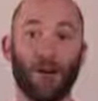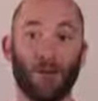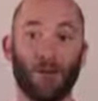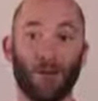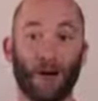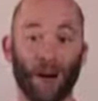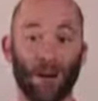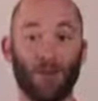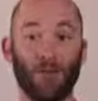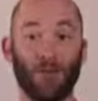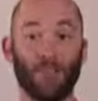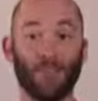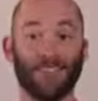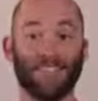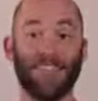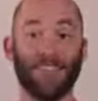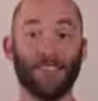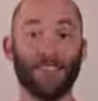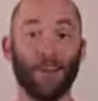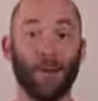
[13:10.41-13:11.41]
comparable
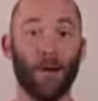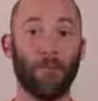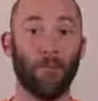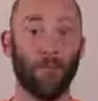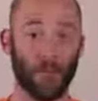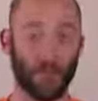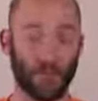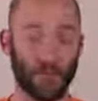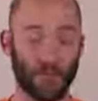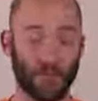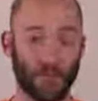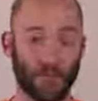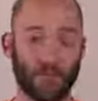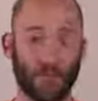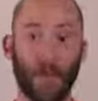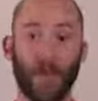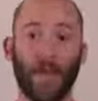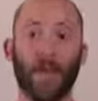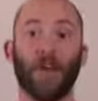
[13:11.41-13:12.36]
desktop versions.